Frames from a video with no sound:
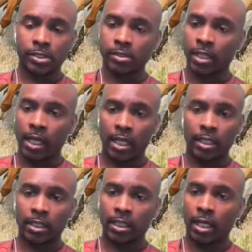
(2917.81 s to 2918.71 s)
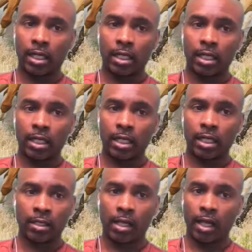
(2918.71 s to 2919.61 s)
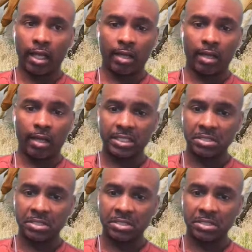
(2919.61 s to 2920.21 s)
and Holocaust and it wasn't